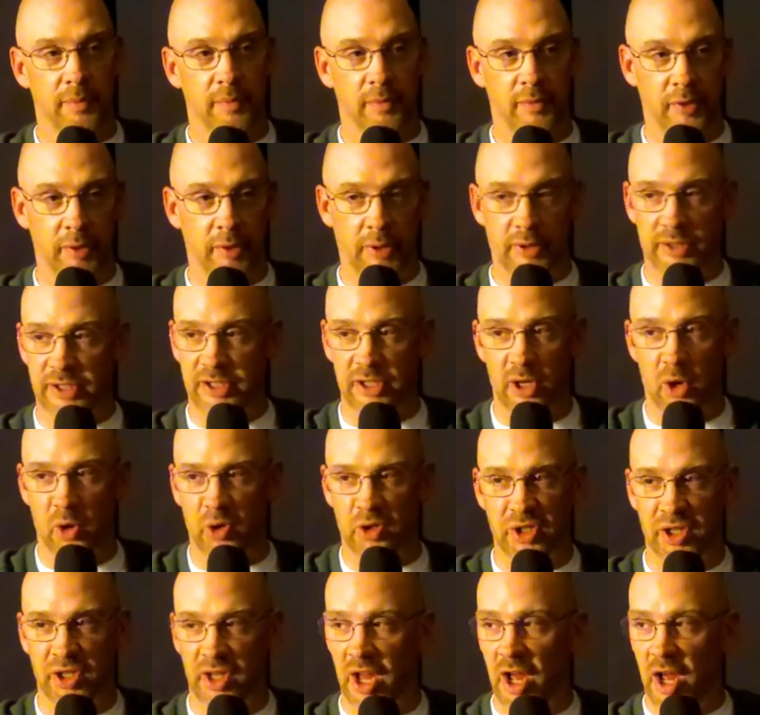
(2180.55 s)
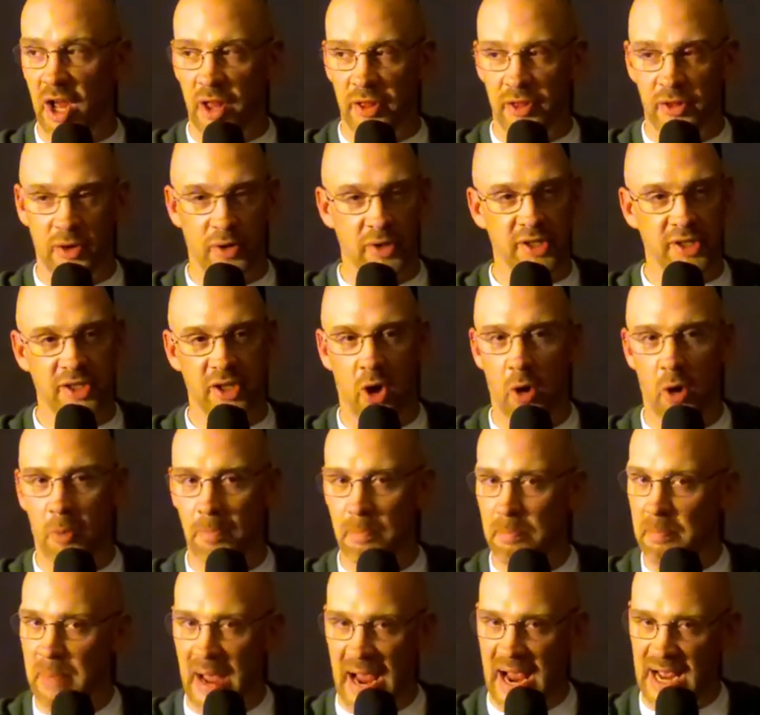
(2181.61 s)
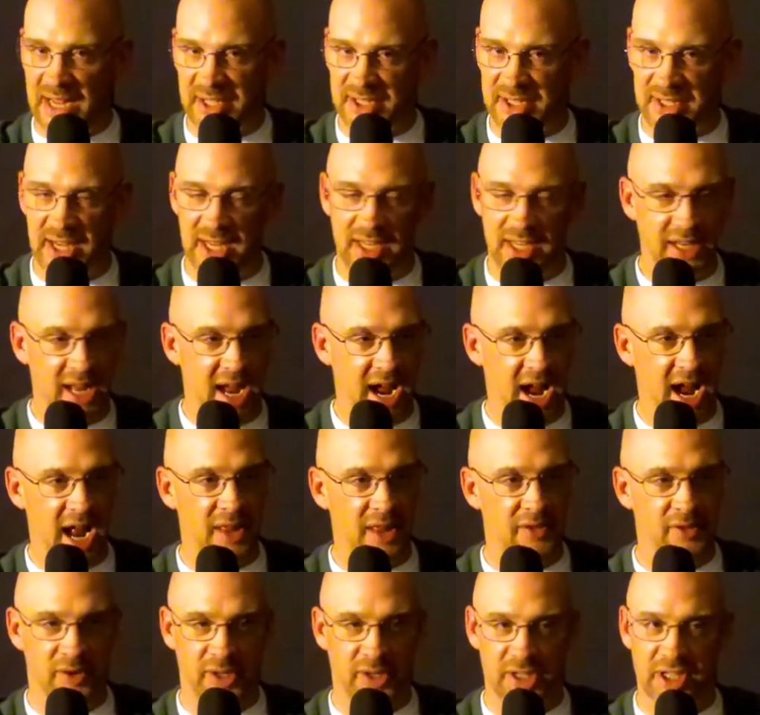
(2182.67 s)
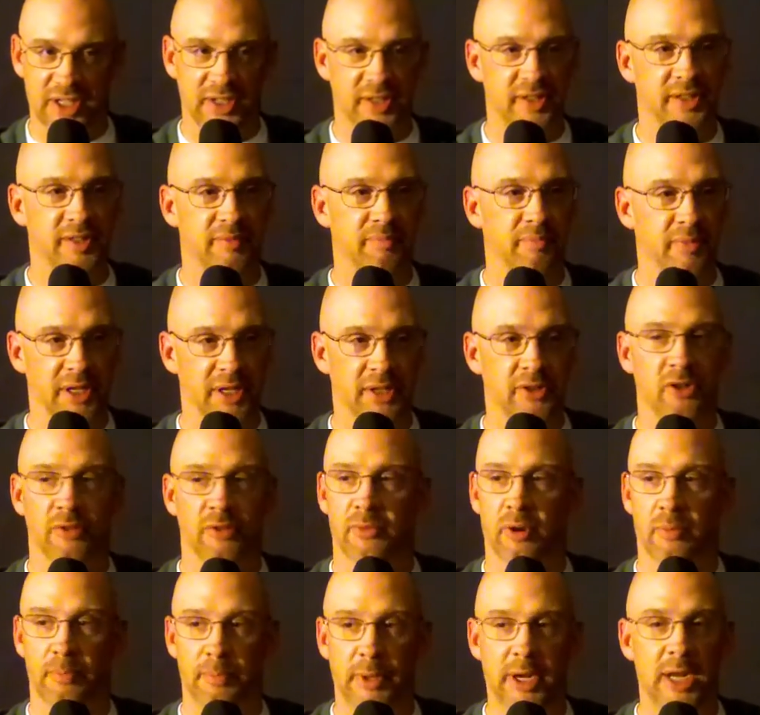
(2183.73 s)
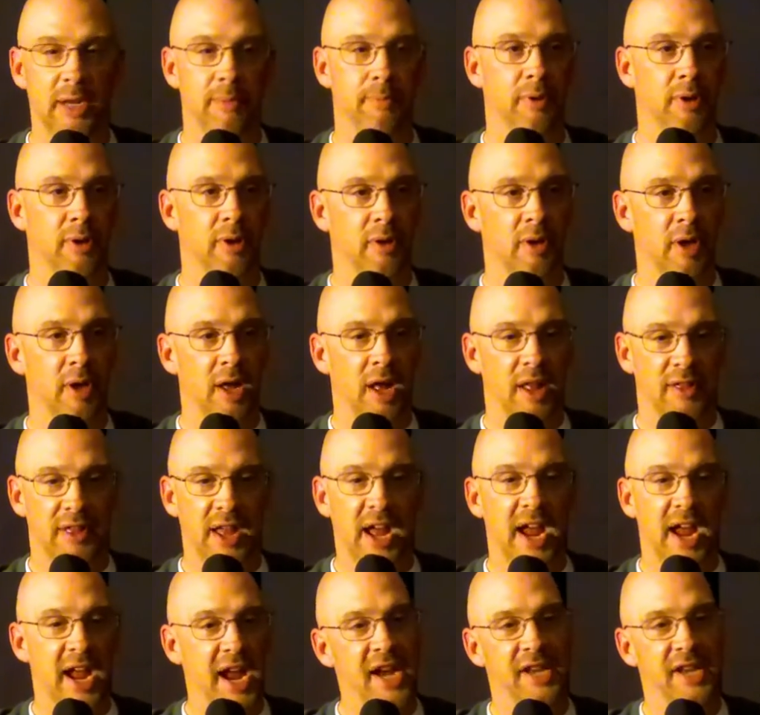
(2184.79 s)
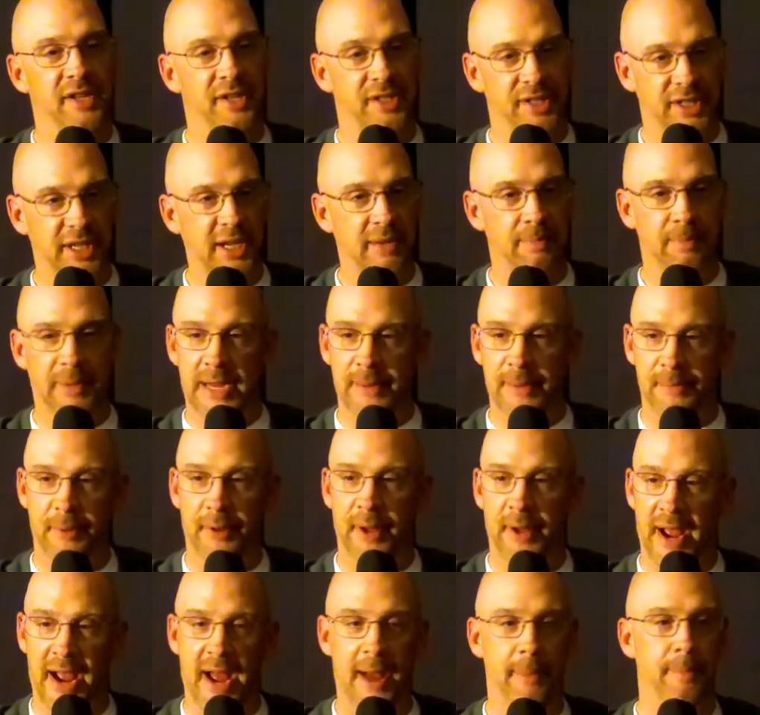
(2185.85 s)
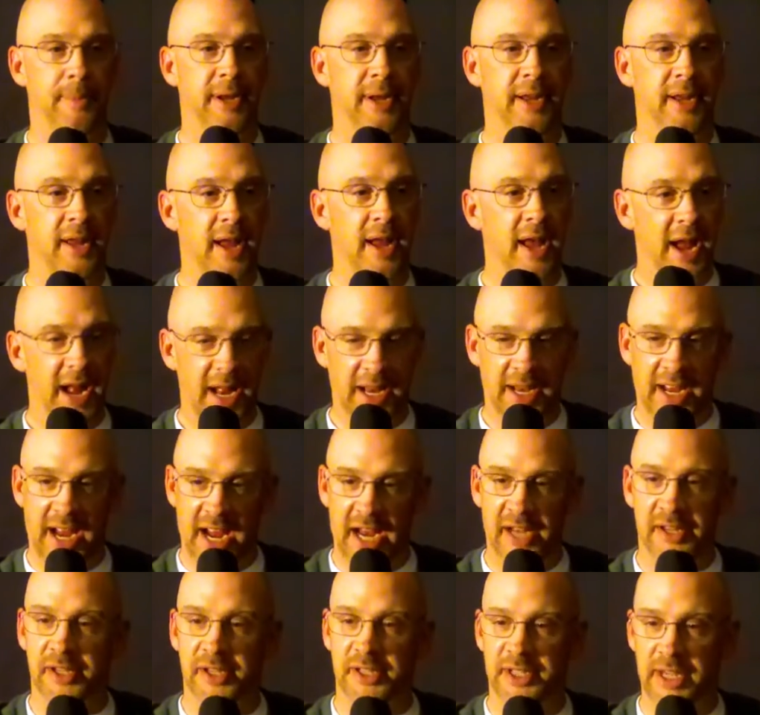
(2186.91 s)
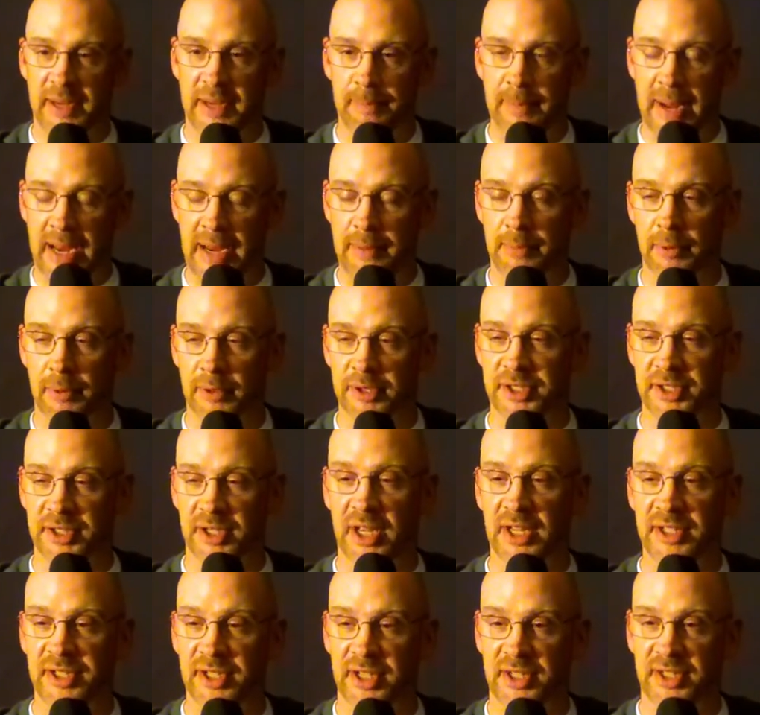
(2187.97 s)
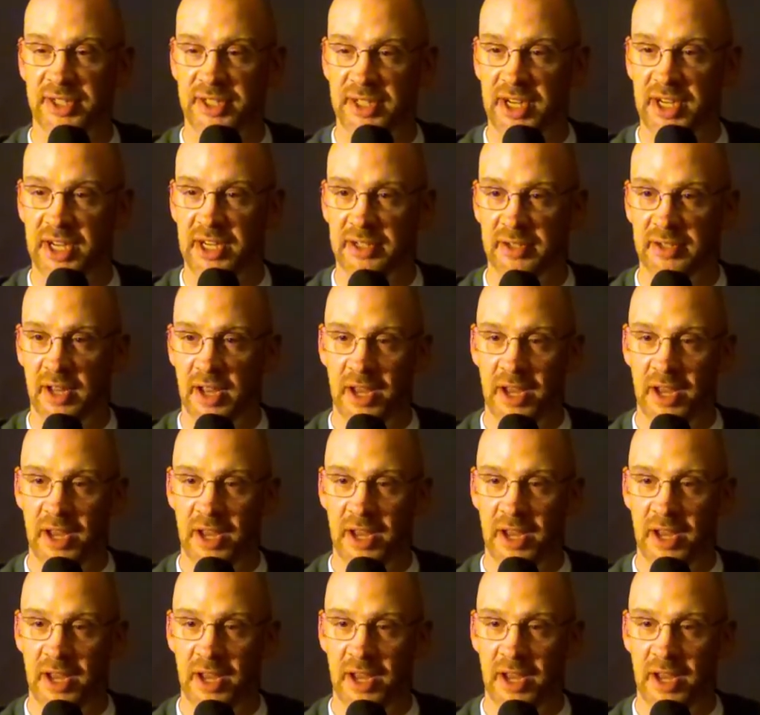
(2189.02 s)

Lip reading: There's no masking that. They're just miserable people that hate to see people happy and hate to see people succeed.